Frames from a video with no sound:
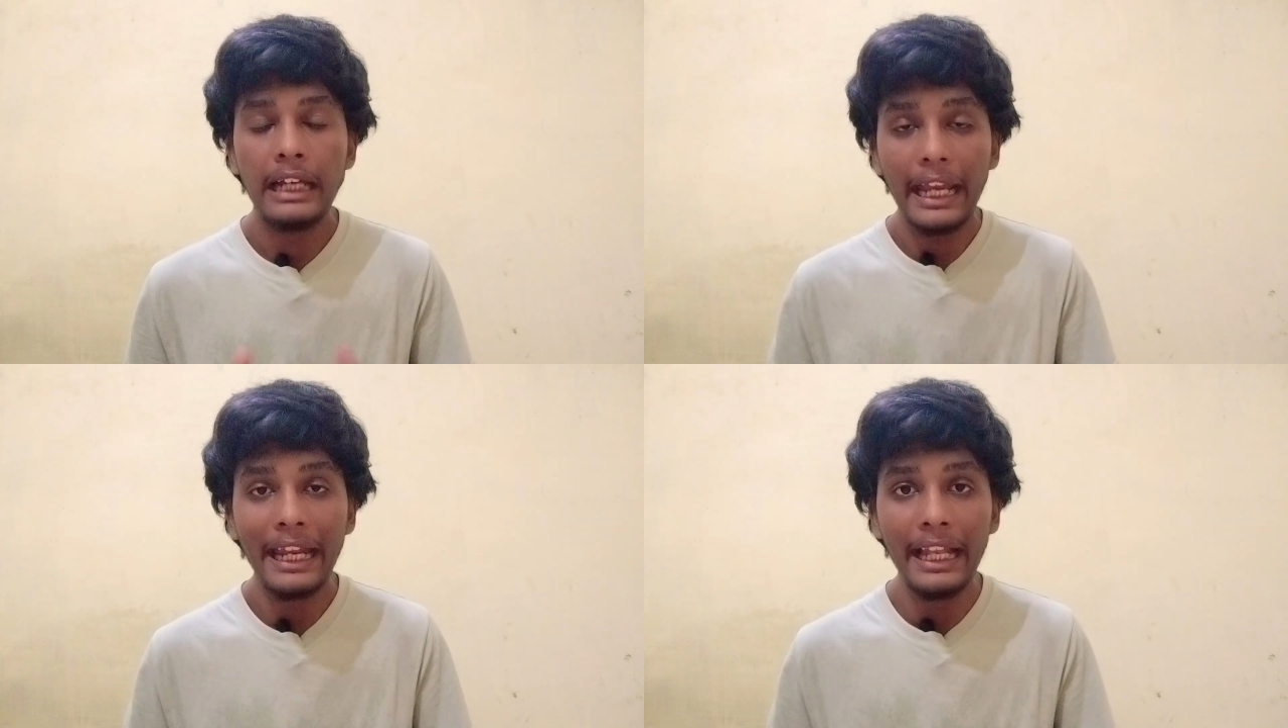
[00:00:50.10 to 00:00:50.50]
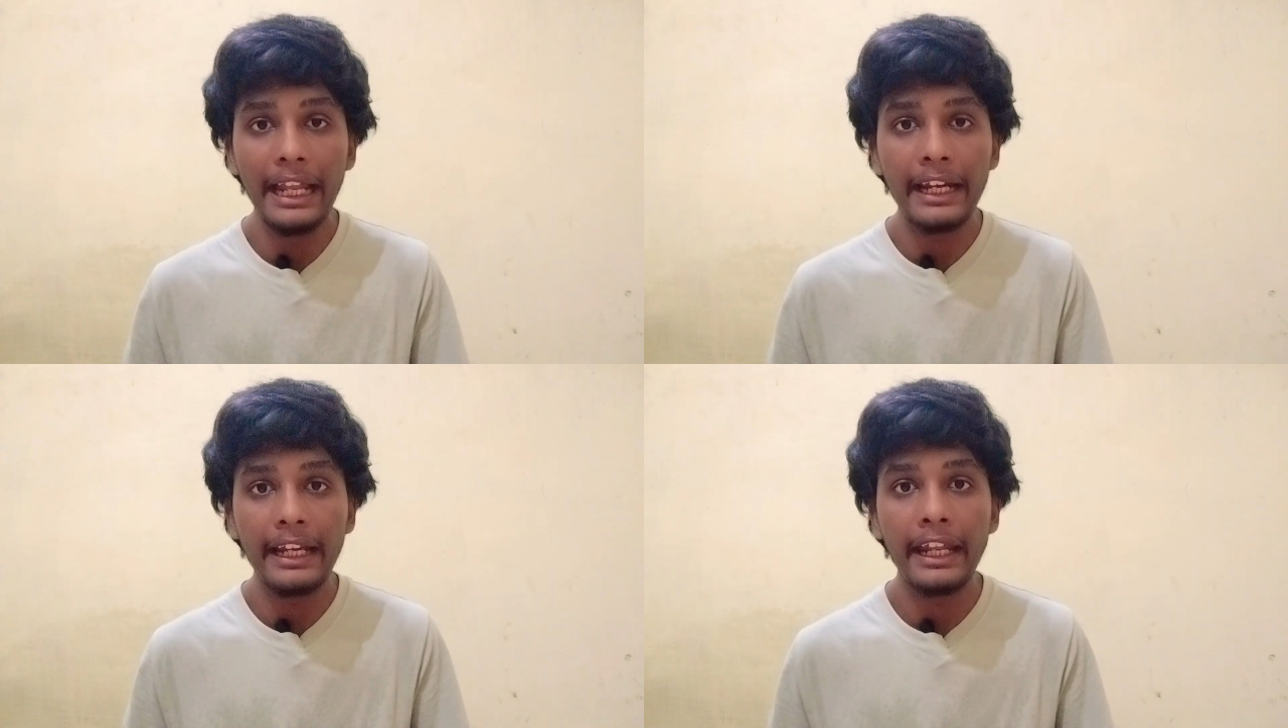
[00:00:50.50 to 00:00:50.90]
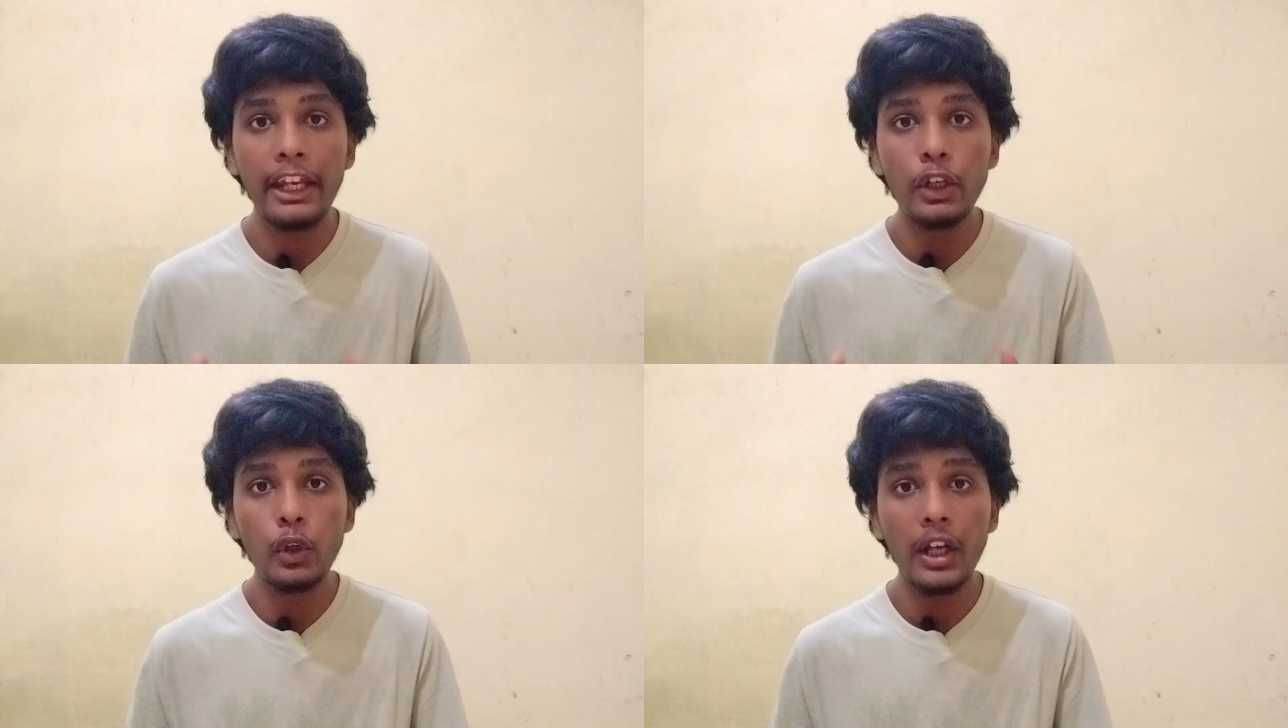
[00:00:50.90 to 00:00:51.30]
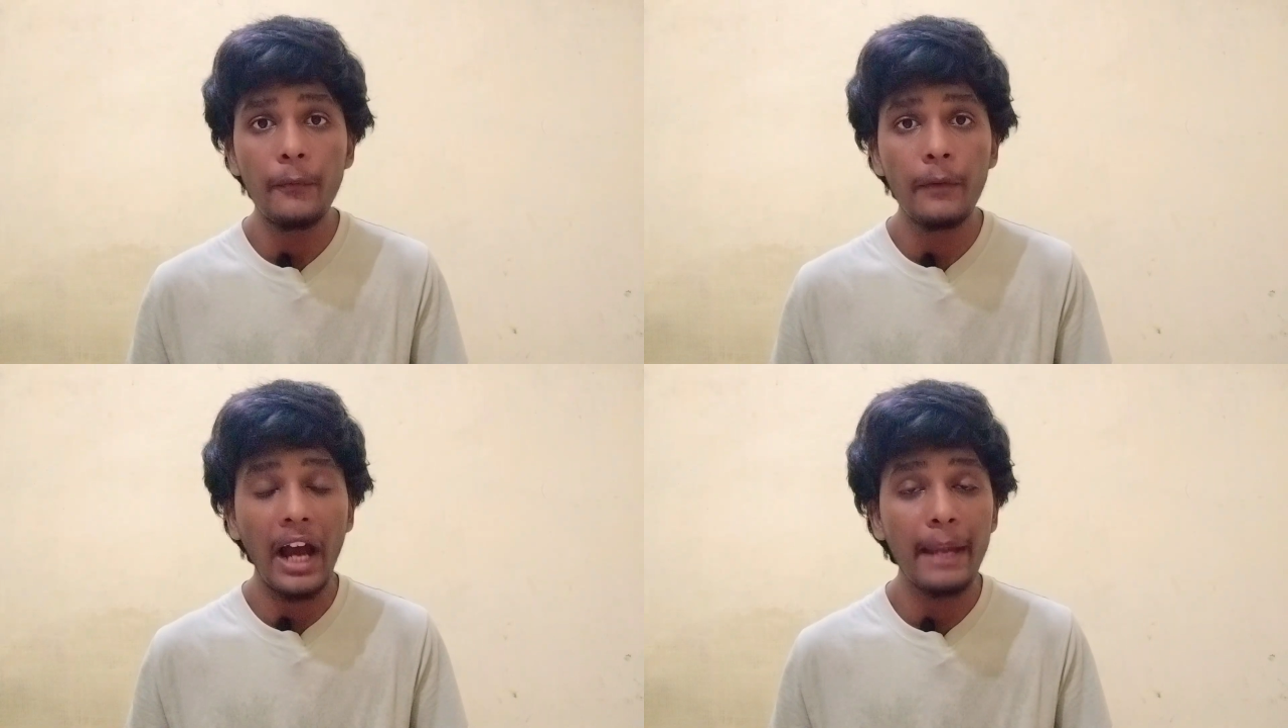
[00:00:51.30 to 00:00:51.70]
In LinkedIn, you can
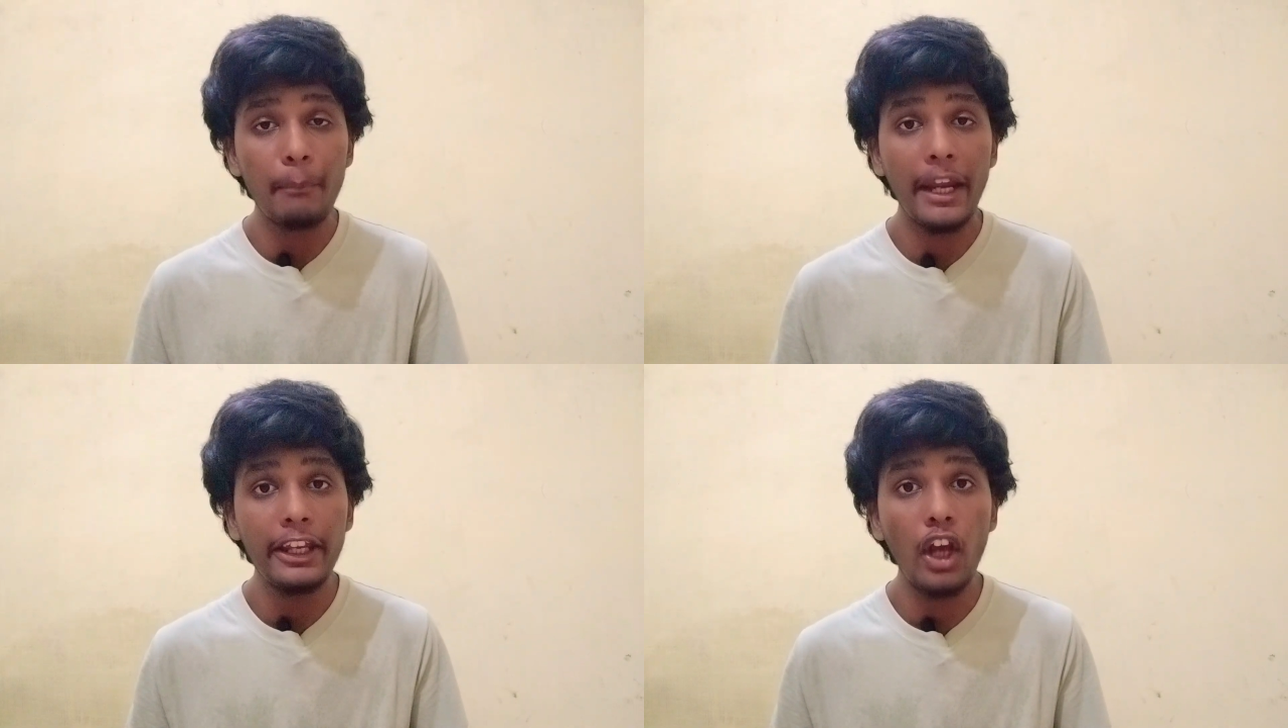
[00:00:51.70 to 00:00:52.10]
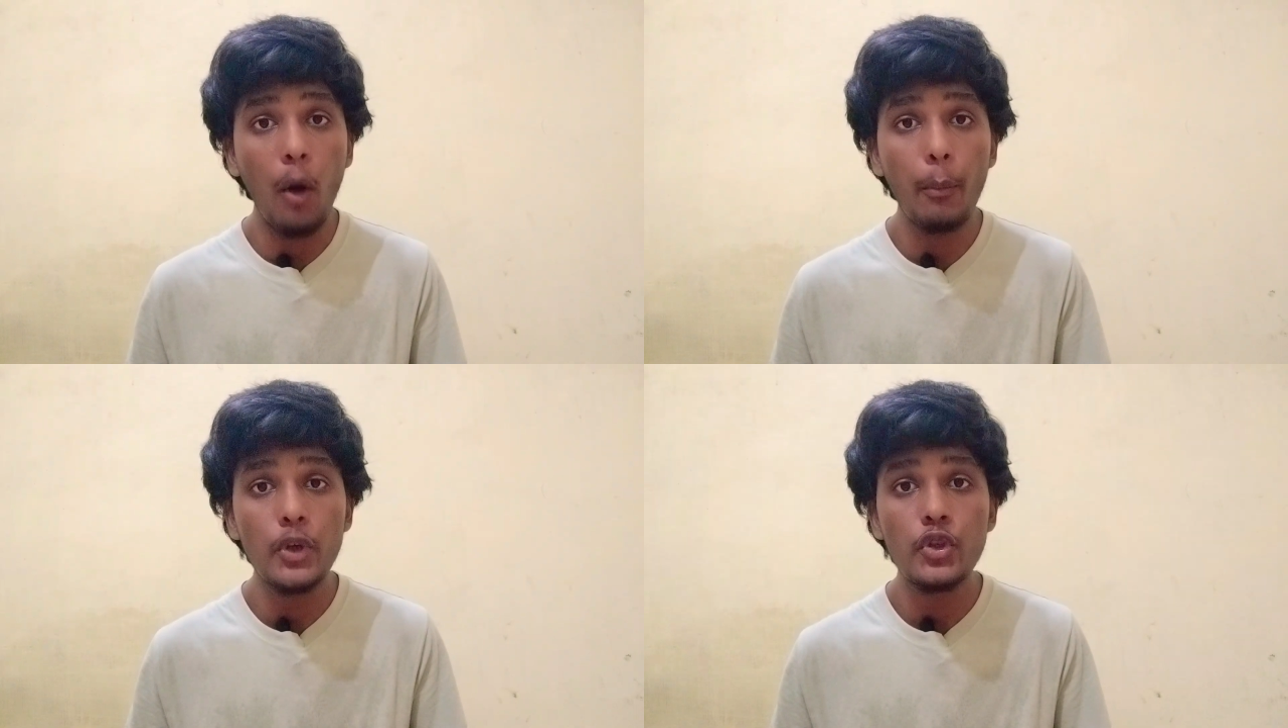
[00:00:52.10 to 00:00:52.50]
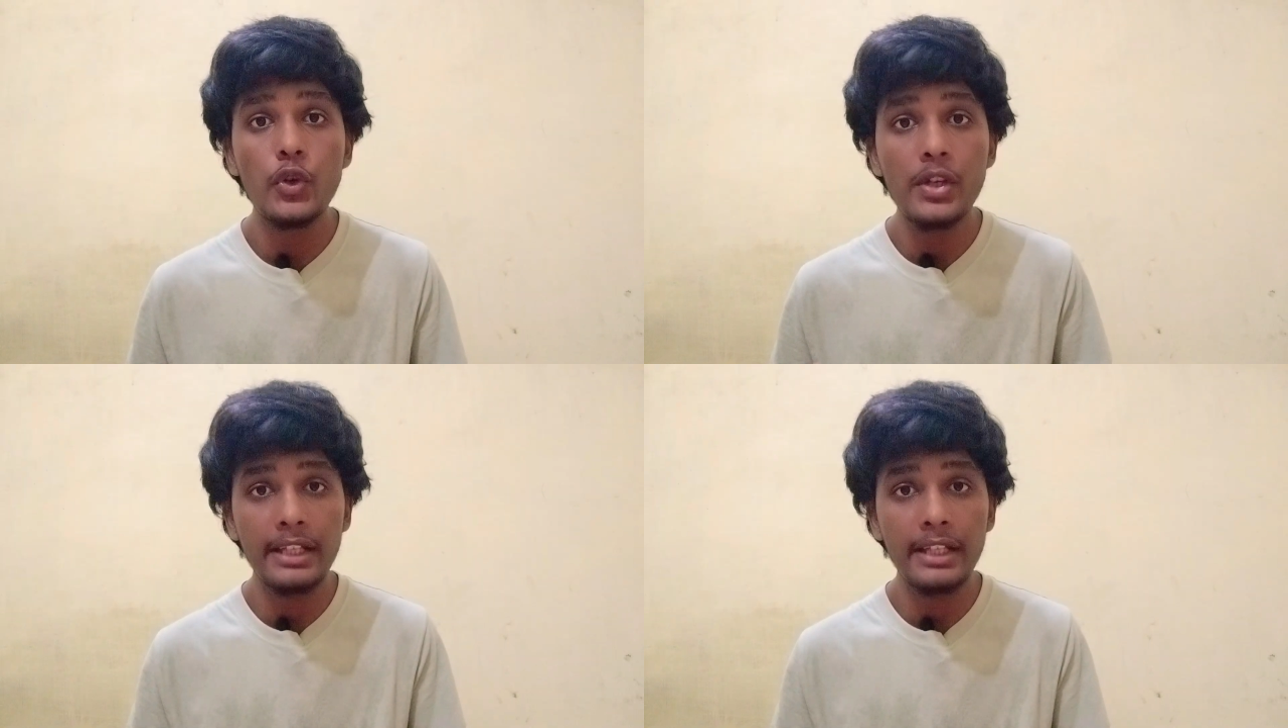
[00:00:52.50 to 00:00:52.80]
find many opportunities